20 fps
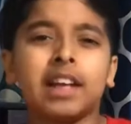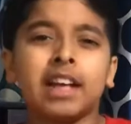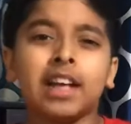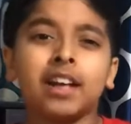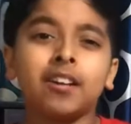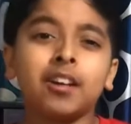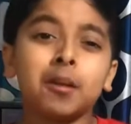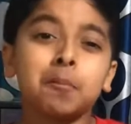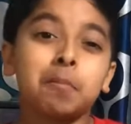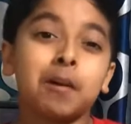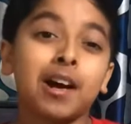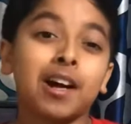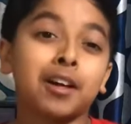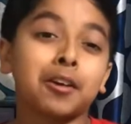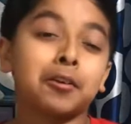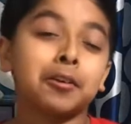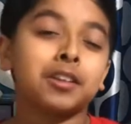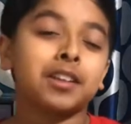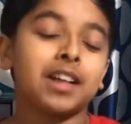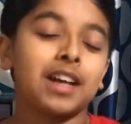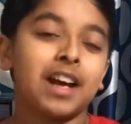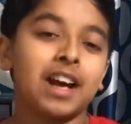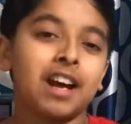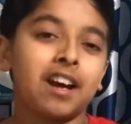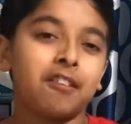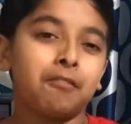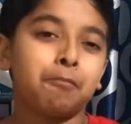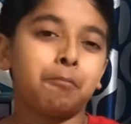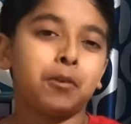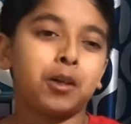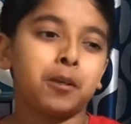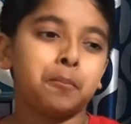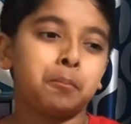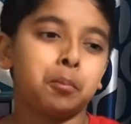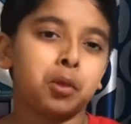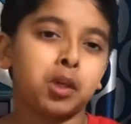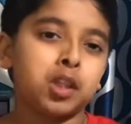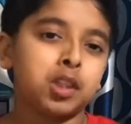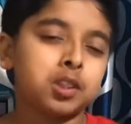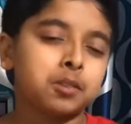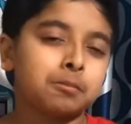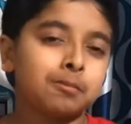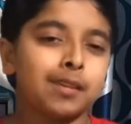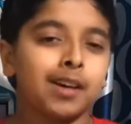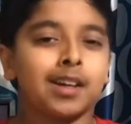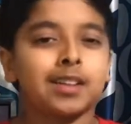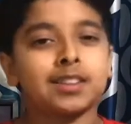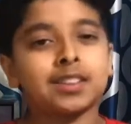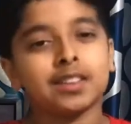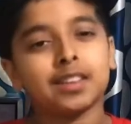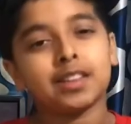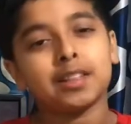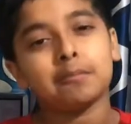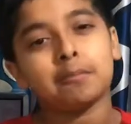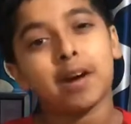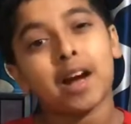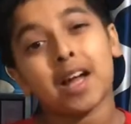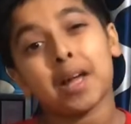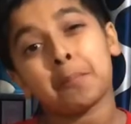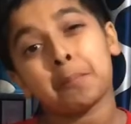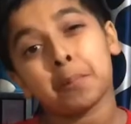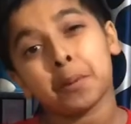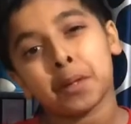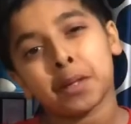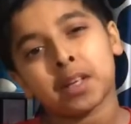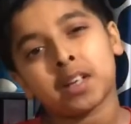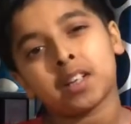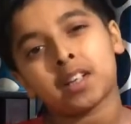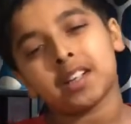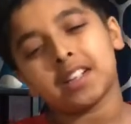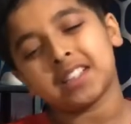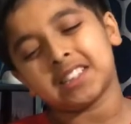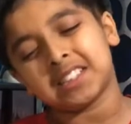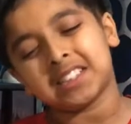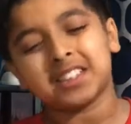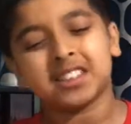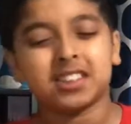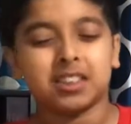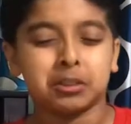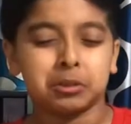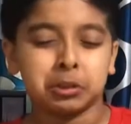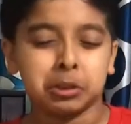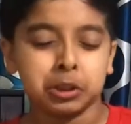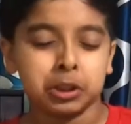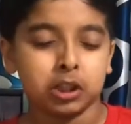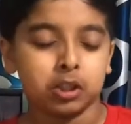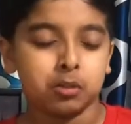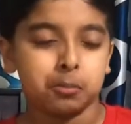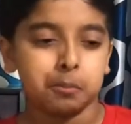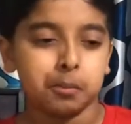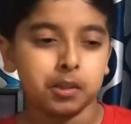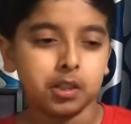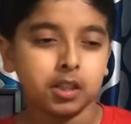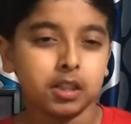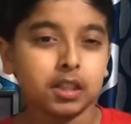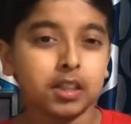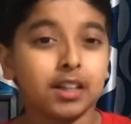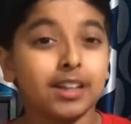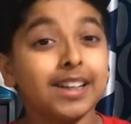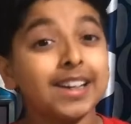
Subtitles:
Harry Potter and the Half-Blood Prince was, in my opinion, a so-so book.